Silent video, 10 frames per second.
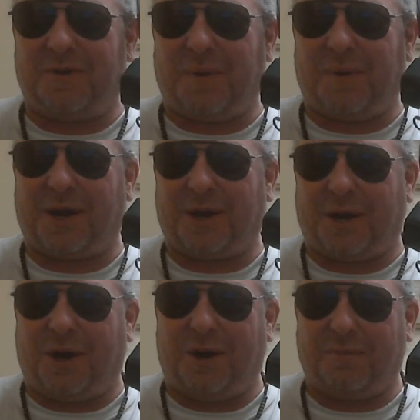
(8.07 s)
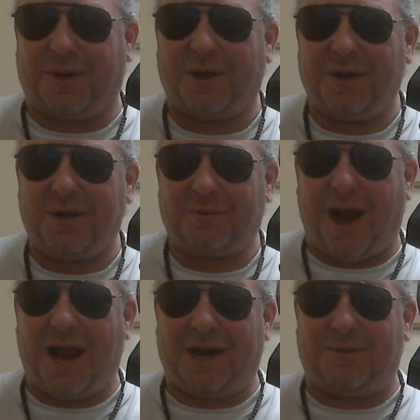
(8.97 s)
everybody that called me
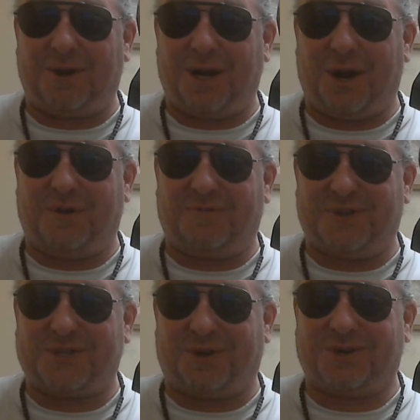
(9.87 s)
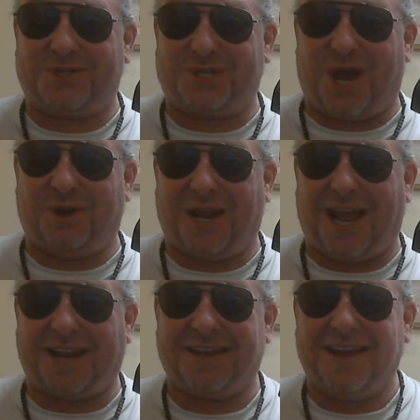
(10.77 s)
right here in the office on
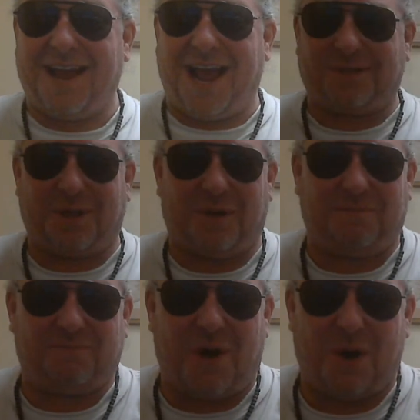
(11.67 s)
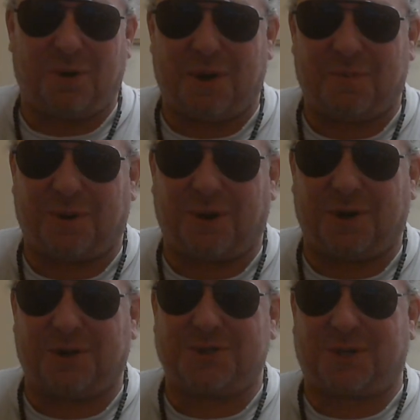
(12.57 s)
Sunday at the phone number
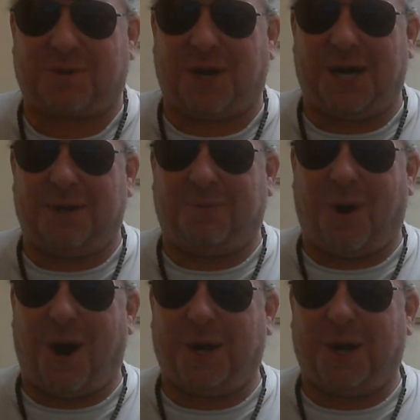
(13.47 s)
on your screen,